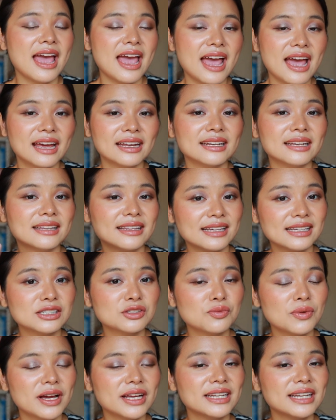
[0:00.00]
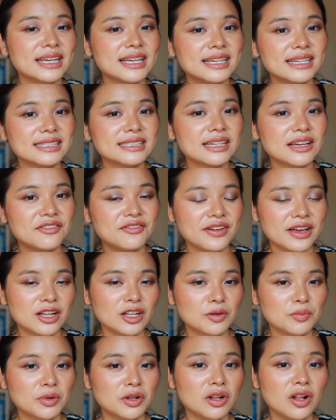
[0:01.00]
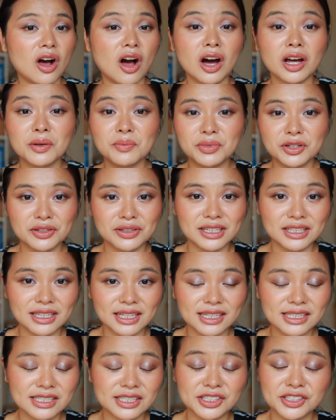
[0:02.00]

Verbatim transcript: And this one is available on Beautylish,